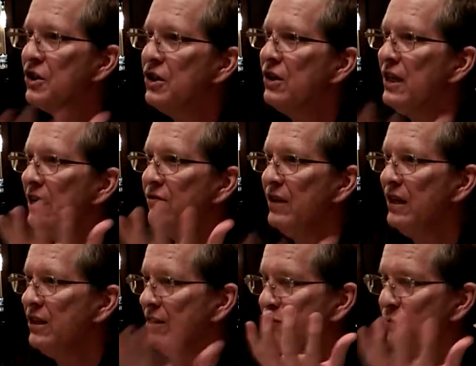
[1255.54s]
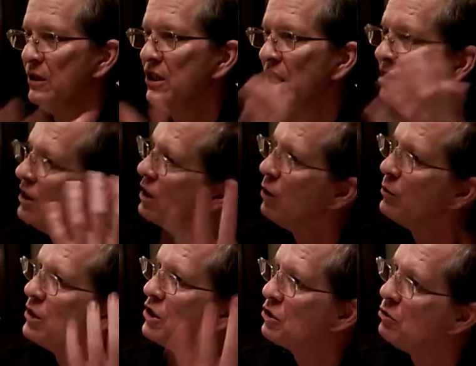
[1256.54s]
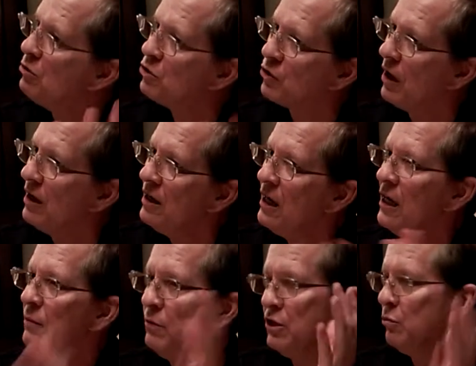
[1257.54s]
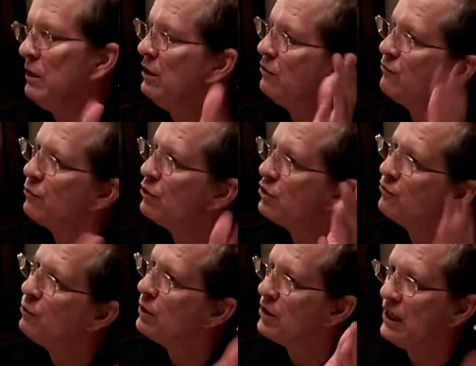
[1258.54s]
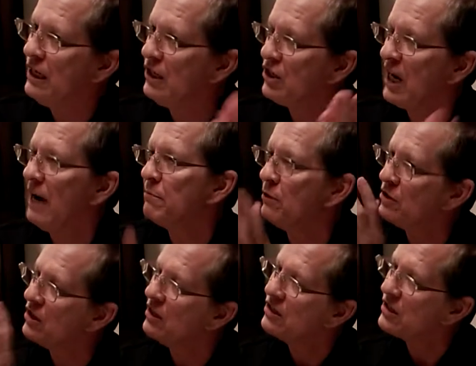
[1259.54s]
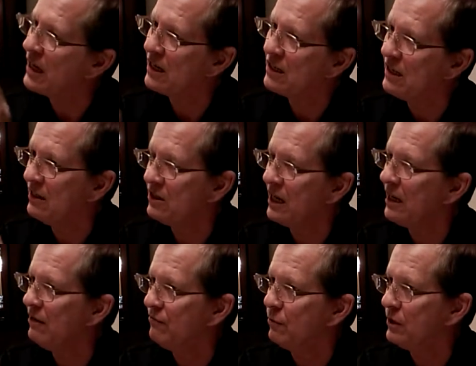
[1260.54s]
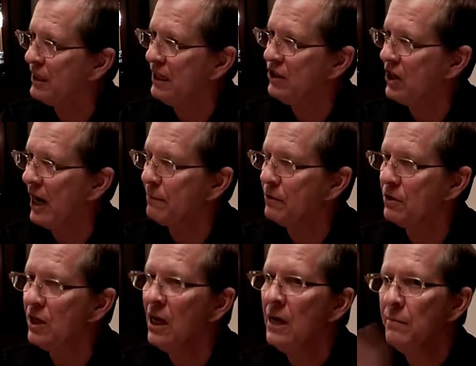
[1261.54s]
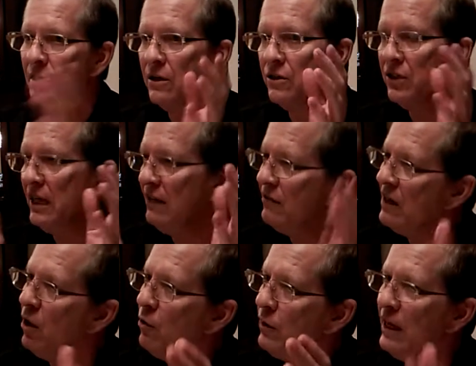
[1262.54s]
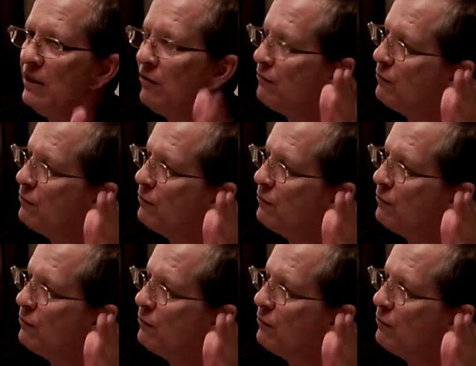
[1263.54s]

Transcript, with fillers: still even a difference in the Lotus Sutra between the first 14 chapters and the second 14 chapters. Because even though in the